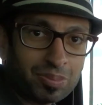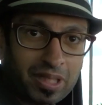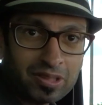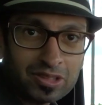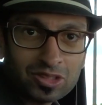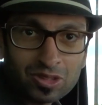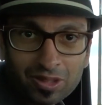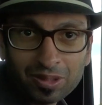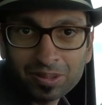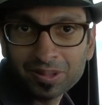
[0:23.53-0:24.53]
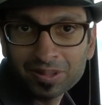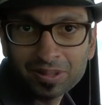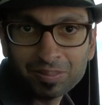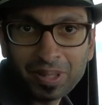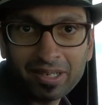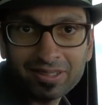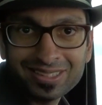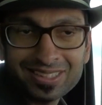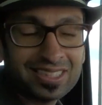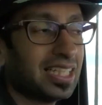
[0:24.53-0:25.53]
parents or
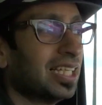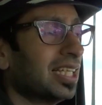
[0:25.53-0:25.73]
parents,